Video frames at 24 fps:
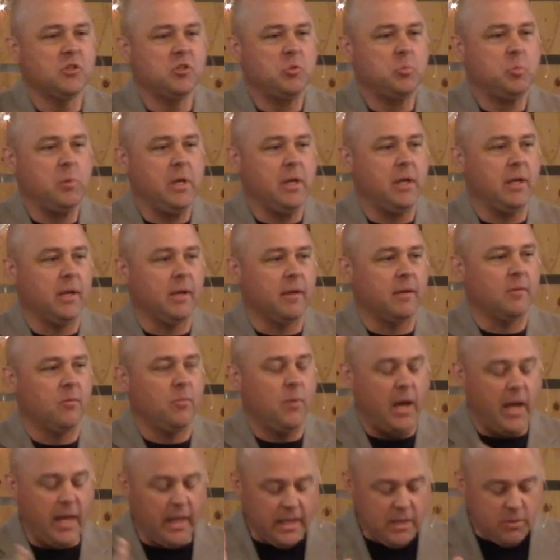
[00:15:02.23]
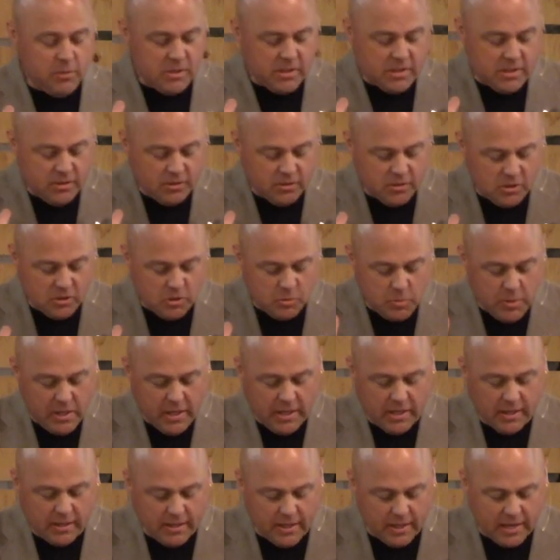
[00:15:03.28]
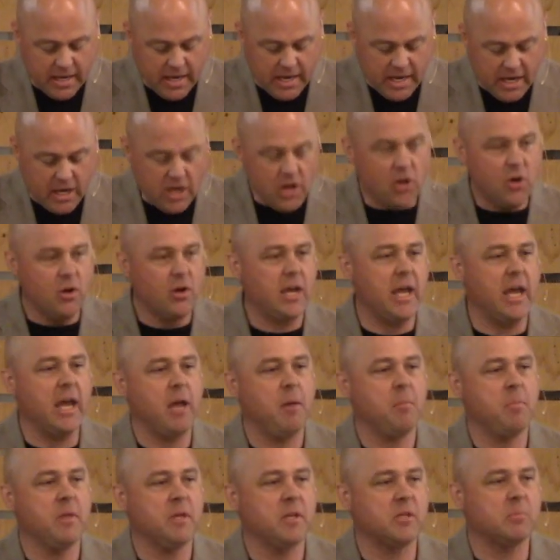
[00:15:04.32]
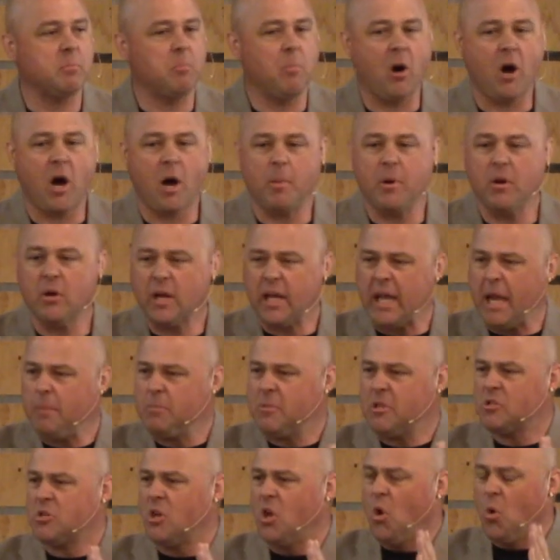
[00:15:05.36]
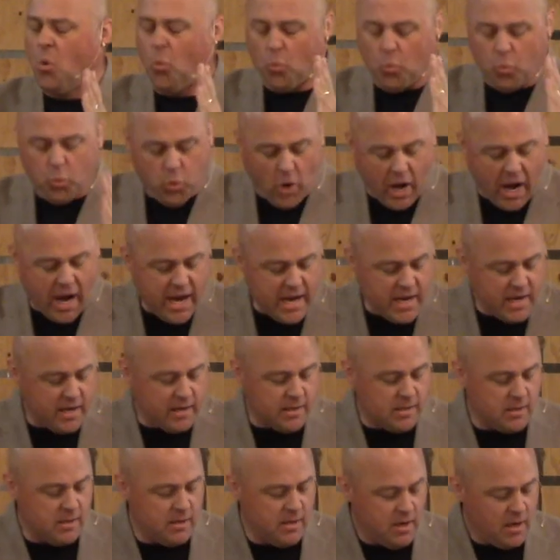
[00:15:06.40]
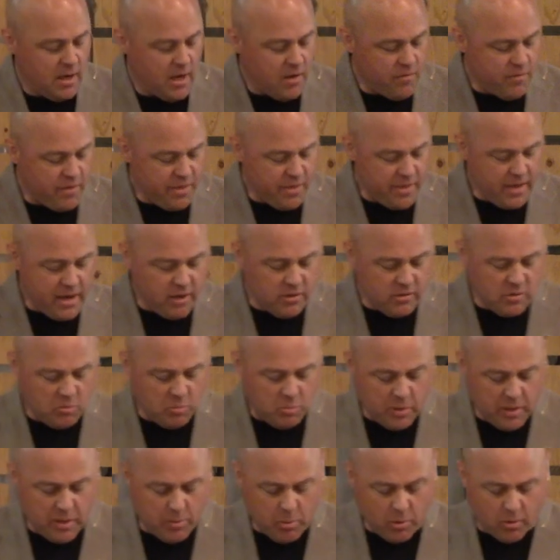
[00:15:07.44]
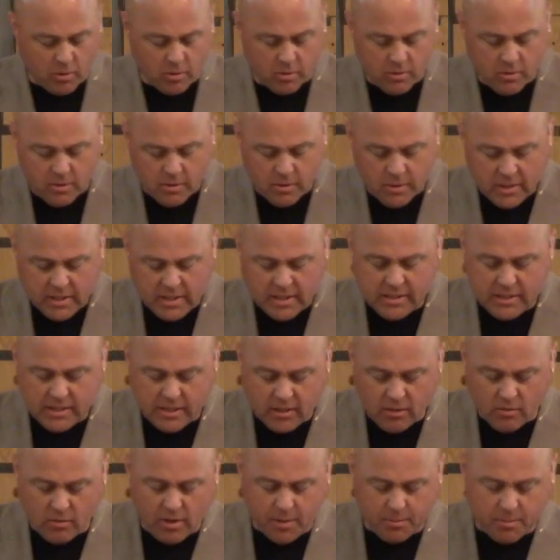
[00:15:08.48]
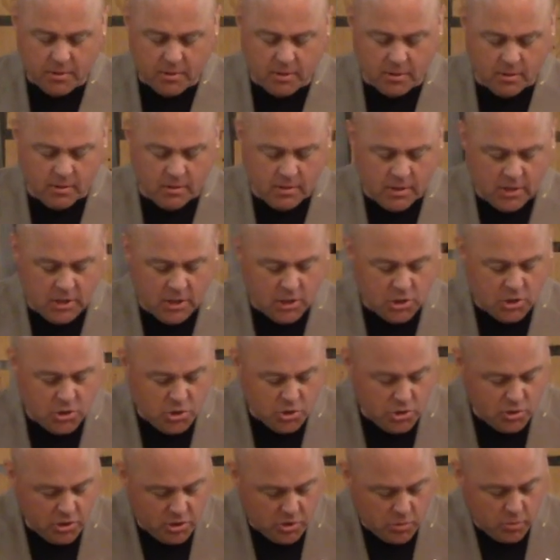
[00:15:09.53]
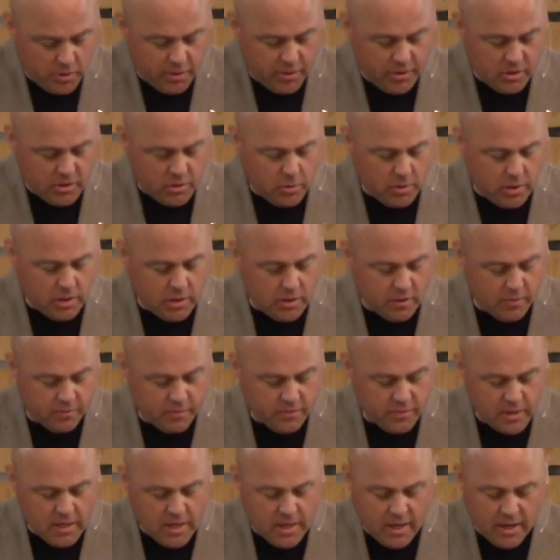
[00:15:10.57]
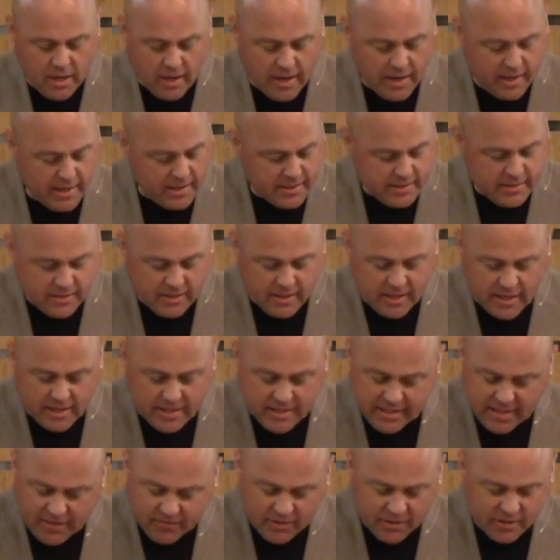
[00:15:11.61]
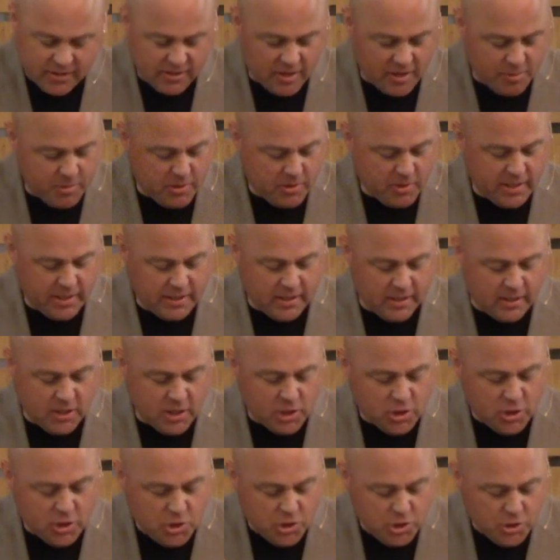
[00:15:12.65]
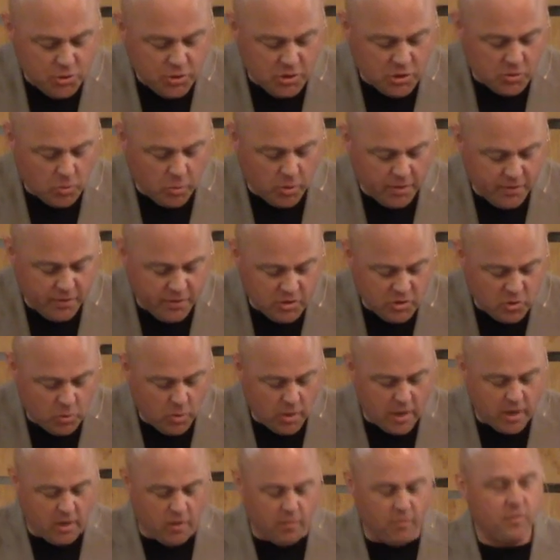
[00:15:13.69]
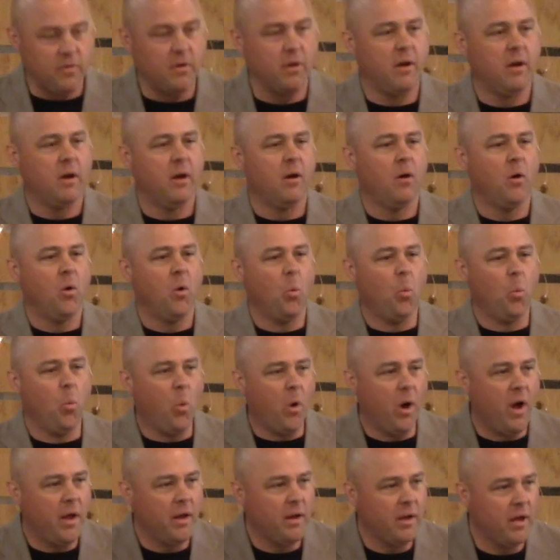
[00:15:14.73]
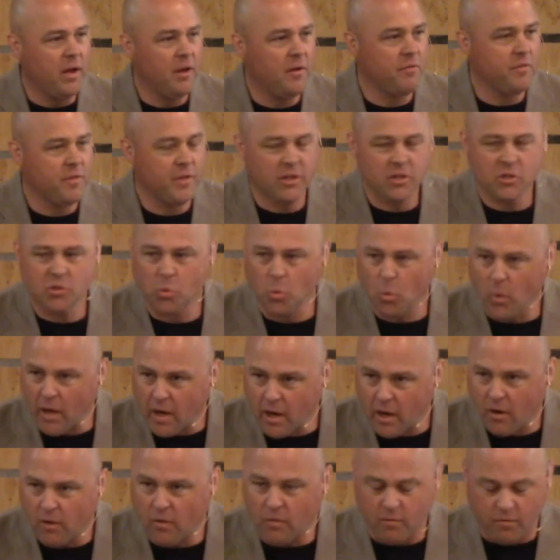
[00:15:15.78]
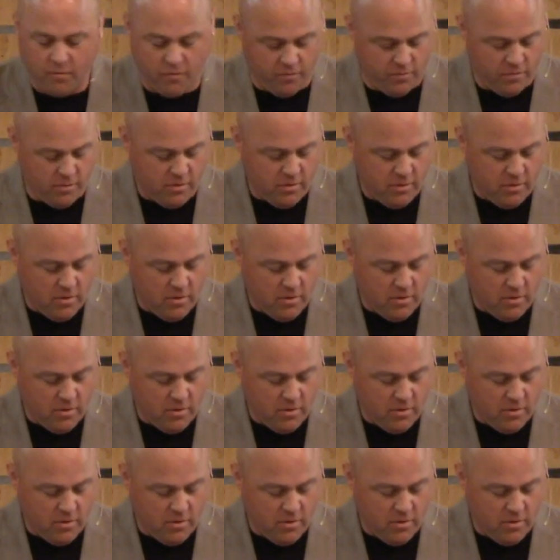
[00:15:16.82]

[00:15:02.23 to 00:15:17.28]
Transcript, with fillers: speaking, while he was still speaking, that here came this mob, here came this riot of a thousand people, he's interrupted. Judas, one of the twelve. I, I just, I just have to stop there again. Judas, one of the twelve. One of the twelve.